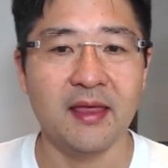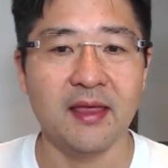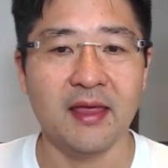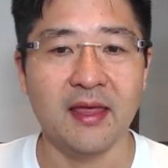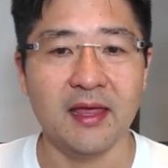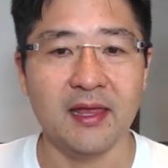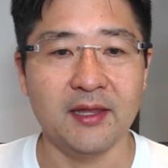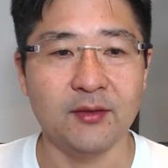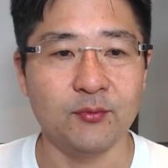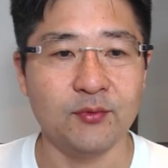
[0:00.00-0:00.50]

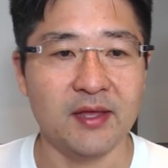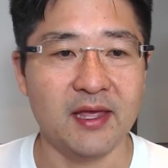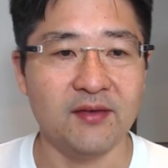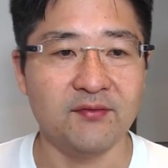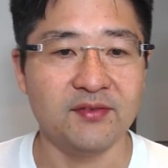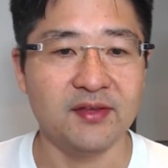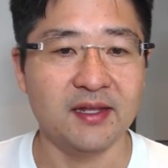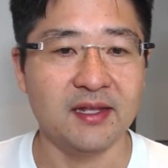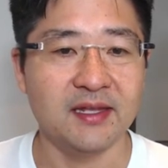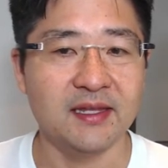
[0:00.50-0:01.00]
And we
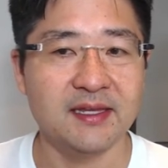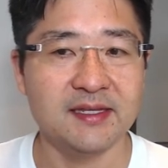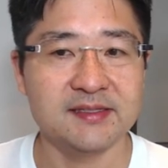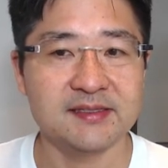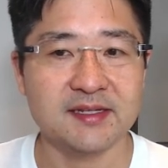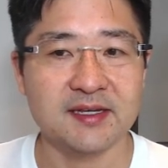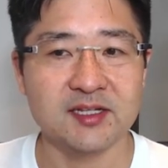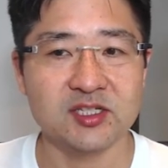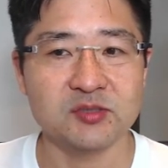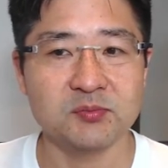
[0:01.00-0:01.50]
have the
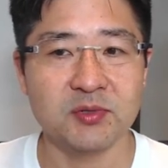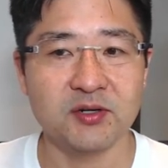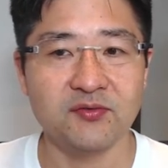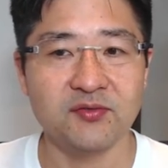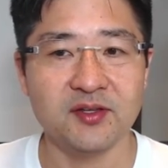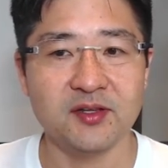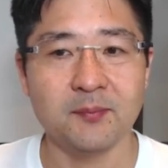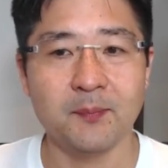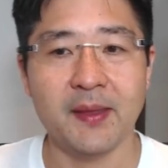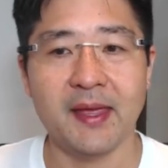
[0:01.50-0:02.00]
list customer
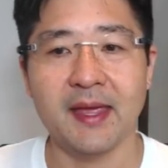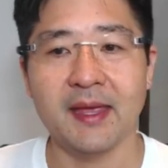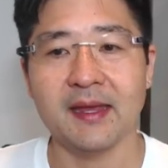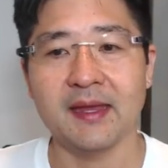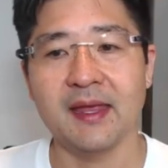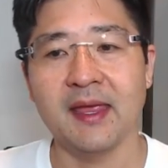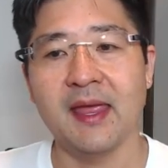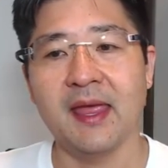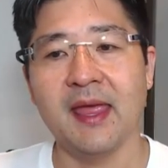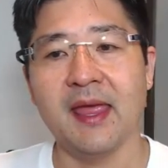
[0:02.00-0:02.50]

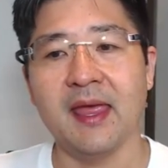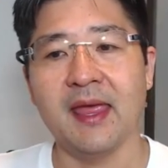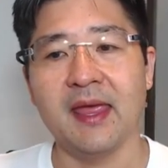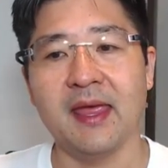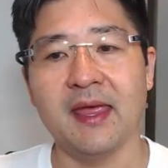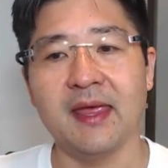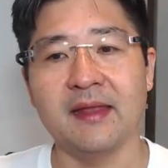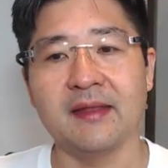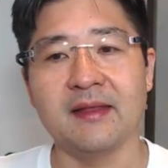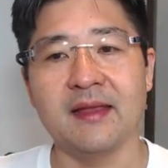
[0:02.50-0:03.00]
feedback,
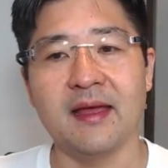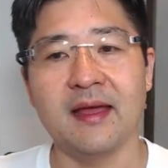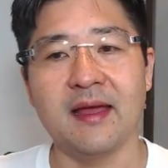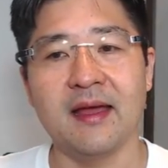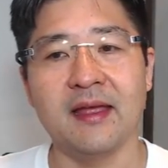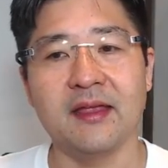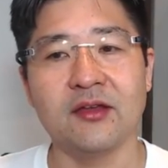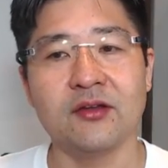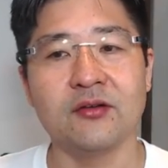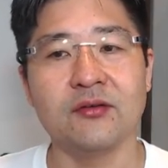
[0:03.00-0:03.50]
and
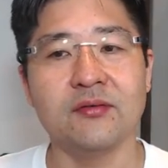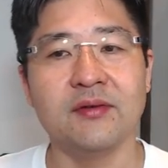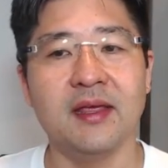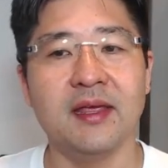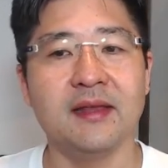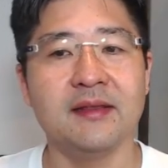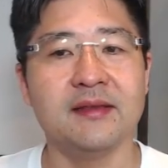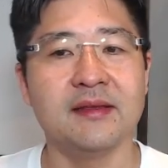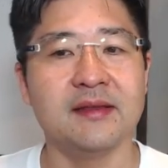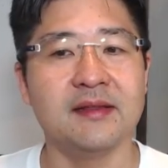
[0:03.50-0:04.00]
I
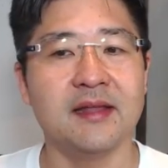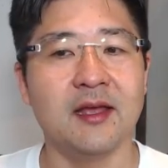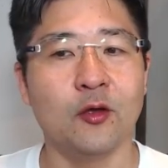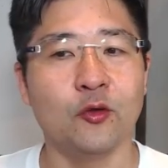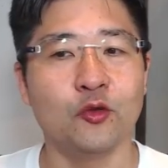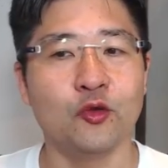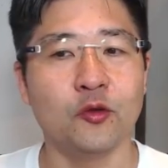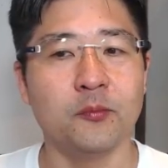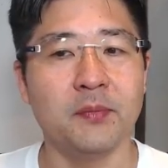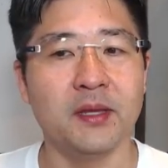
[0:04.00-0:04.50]
created an
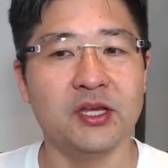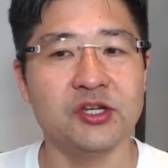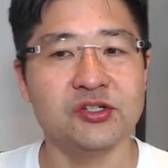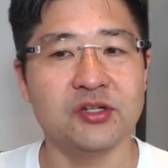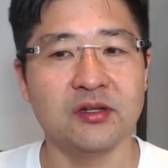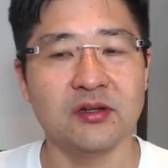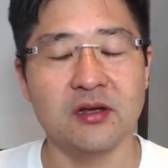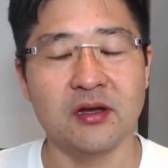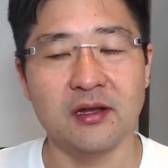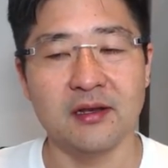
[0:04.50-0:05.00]

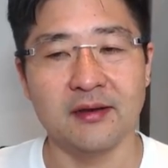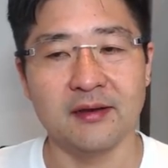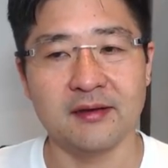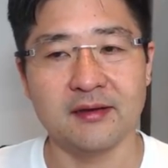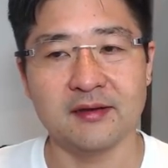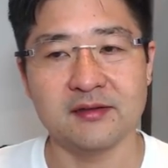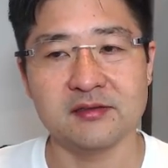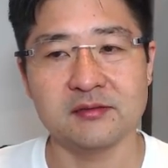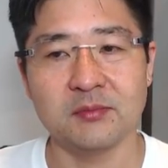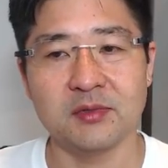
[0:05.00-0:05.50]
automation called
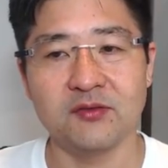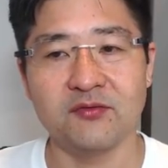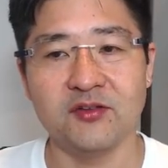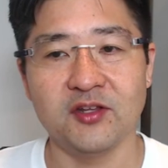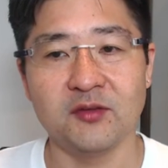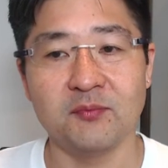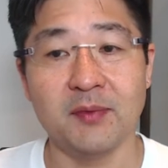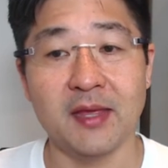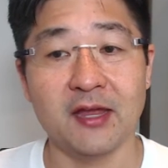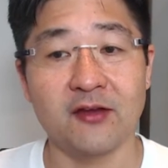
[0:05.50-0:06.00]
customer
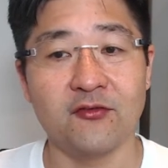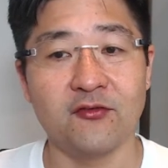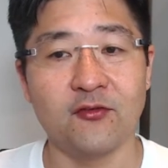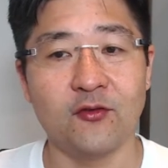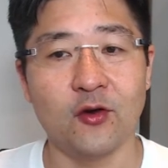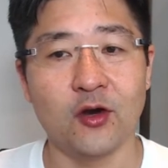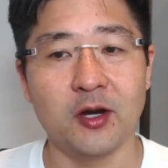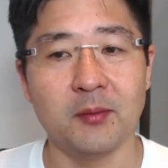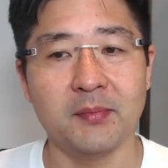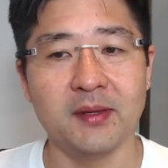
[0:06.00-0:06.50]
feedback
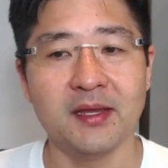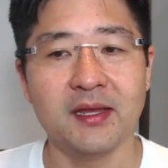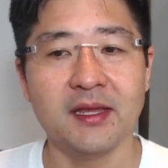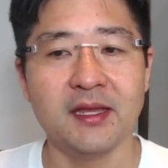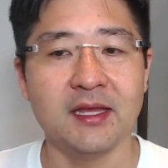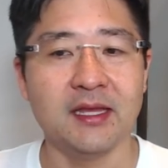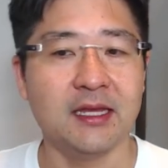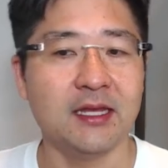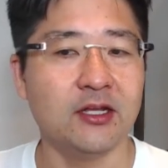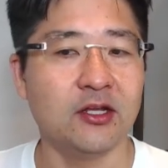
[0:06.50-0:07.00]
form
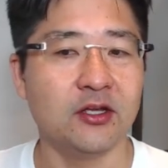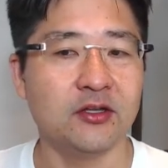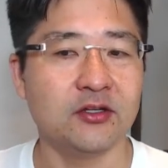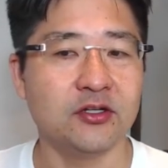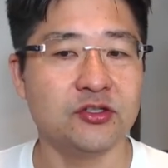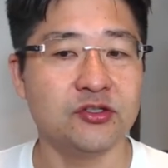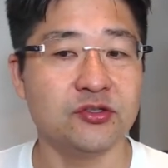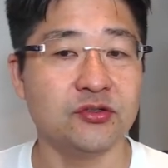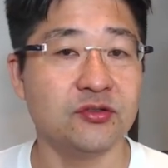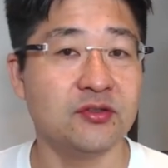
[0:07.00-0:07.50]
in order
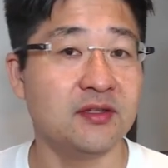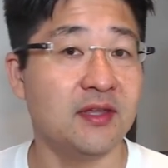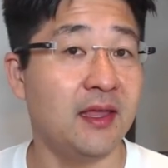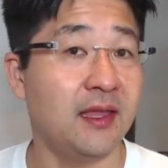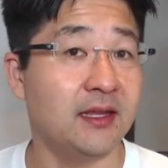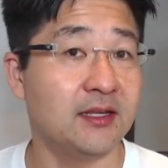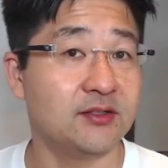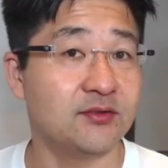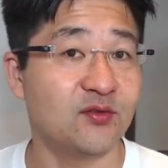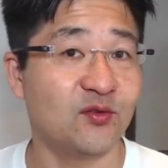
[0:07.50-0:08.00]
to
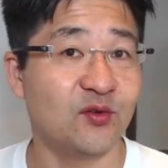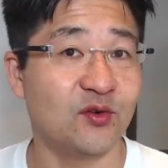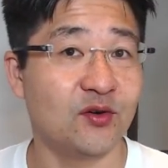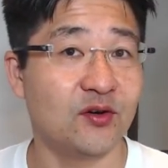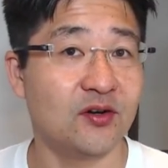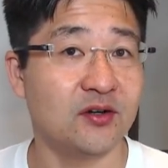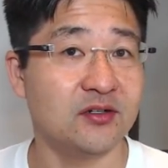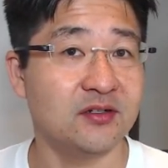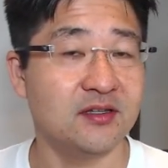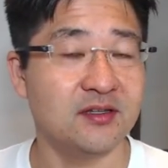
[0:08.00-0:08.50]
thanks
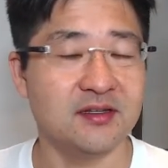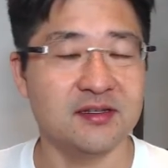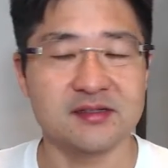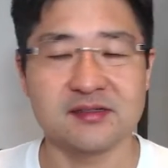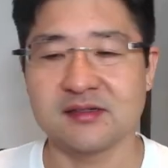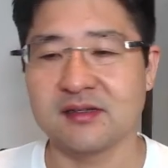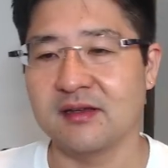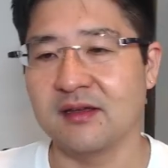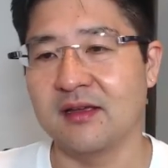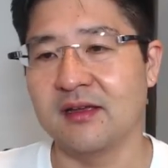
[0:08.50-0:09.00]
for
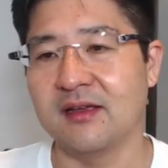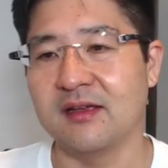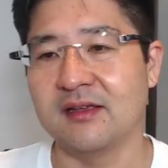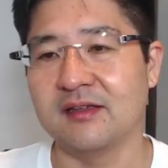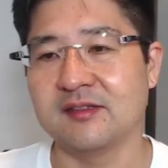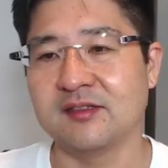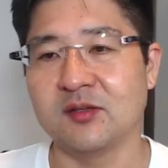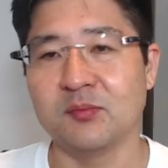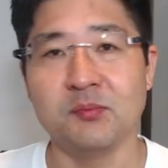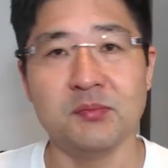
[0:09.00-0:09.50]
this
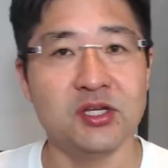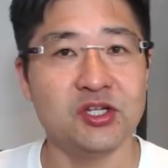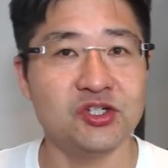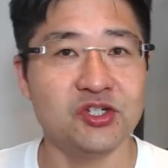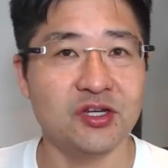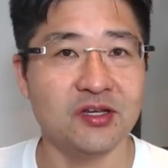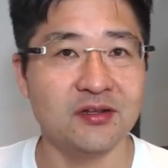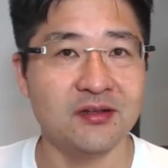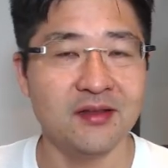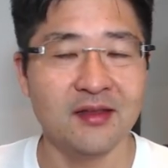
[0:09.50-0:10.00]

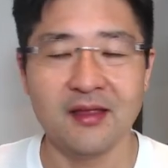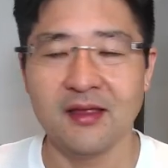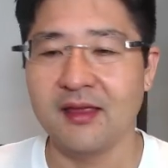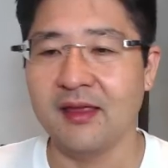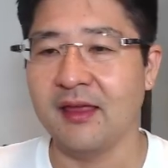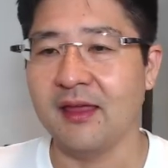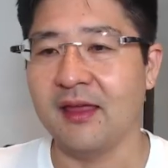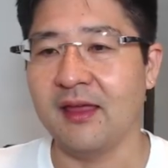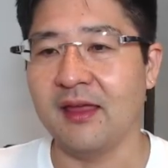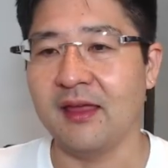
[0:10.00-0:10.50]
submission.
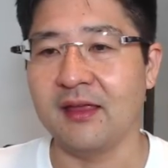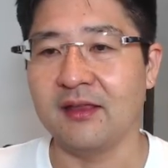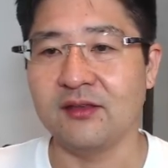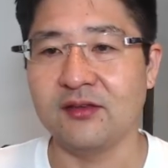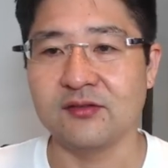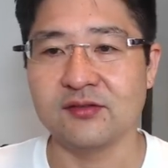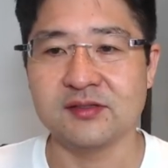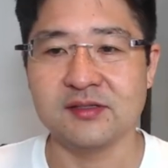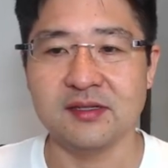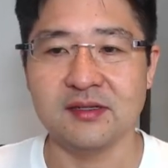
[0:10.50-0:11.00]
And
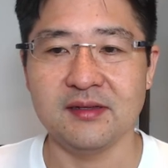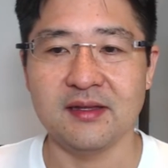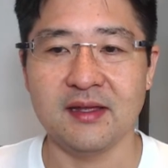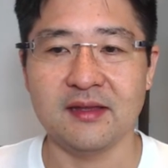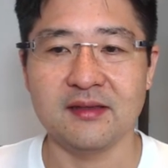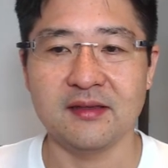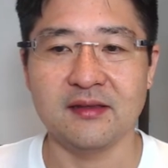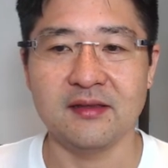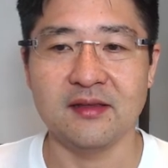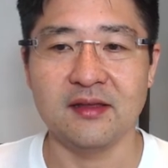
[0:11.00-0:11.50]
you see
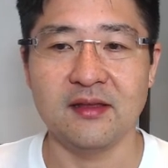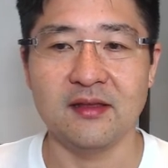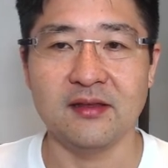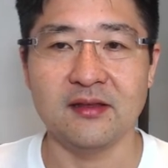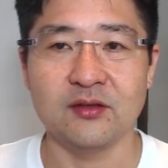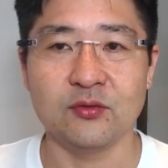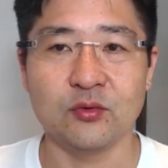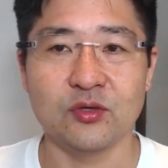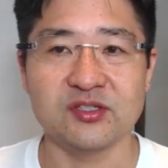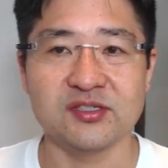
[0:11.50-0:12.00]
that
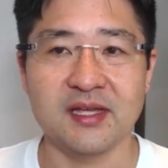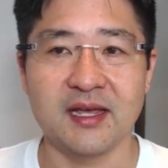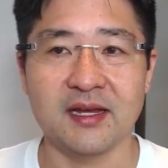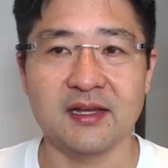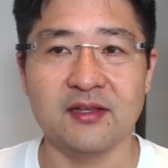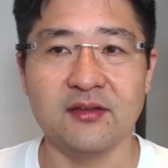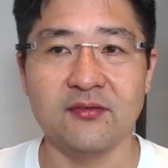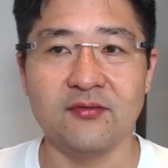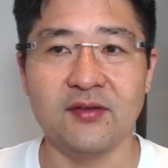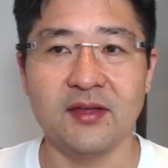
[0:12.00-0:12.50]
it was
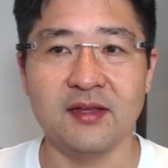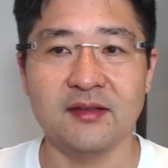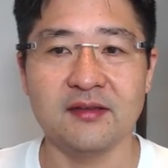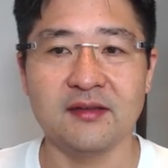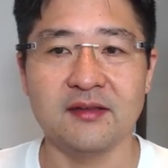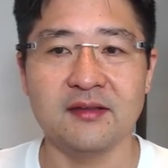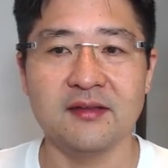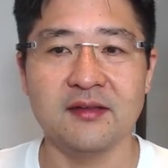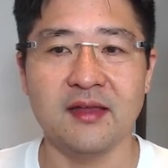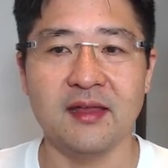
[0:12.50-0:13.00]

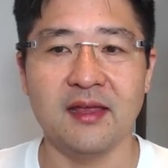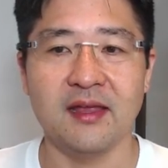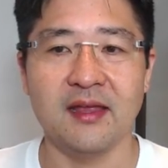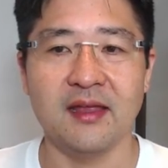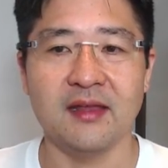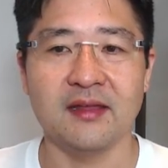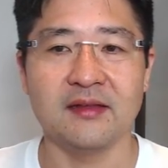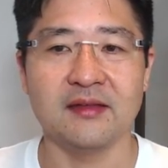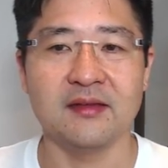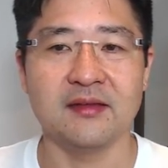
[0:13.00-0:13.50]
activated
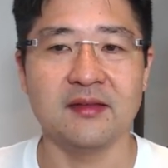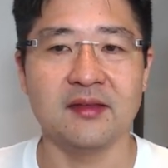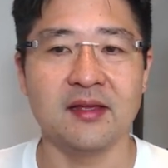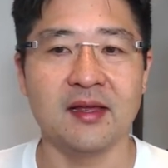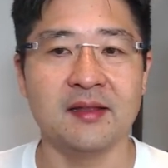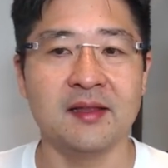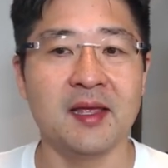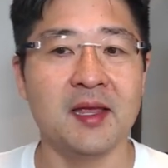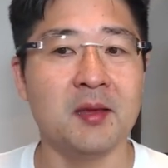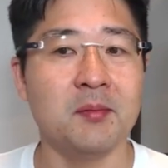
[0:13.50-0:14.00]
and
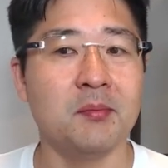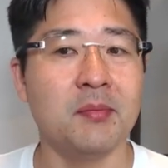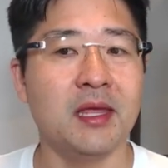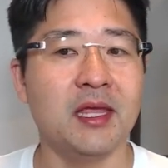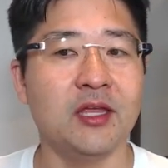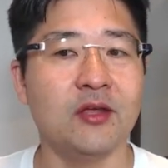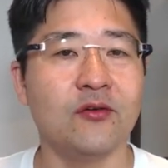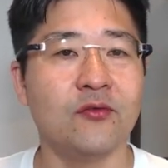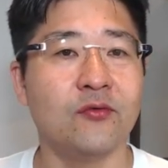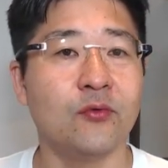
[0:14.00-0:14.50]
an
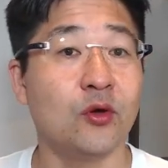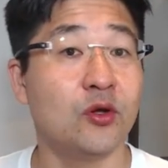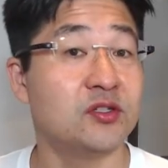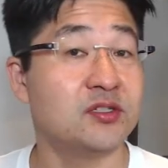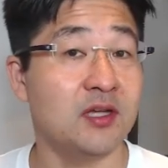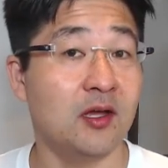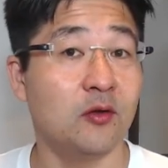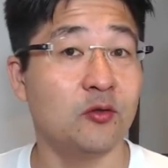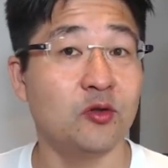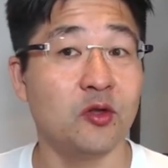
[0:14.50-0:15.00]
email
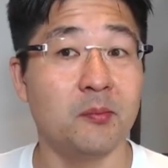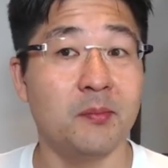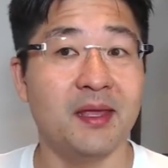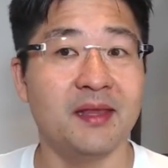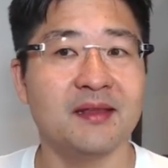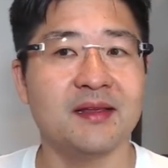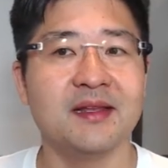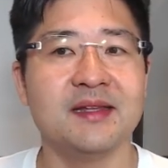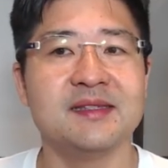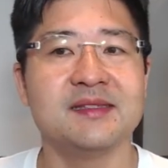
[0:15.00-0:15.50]
was
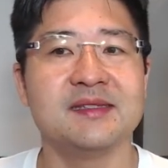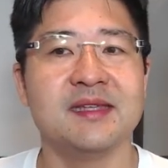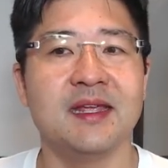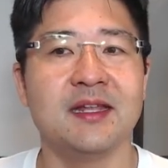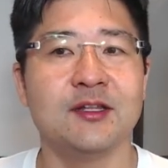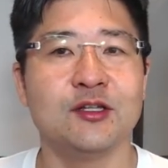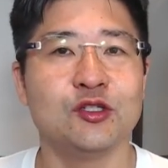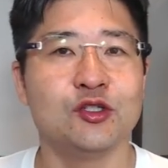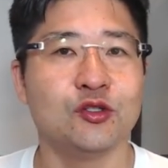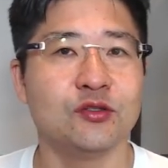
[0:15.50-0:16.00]
automatically
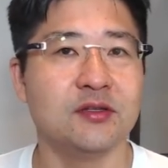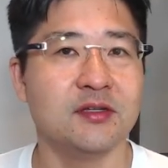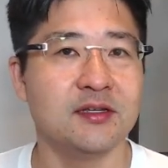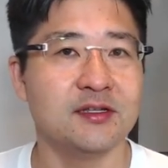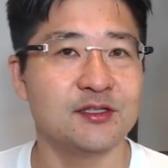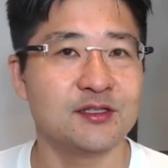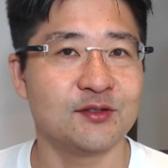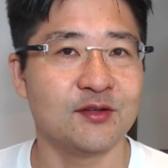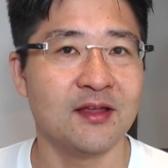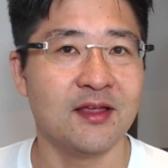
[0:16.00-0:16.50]
sent to
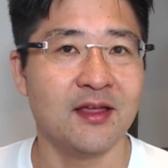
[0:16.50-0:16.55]
this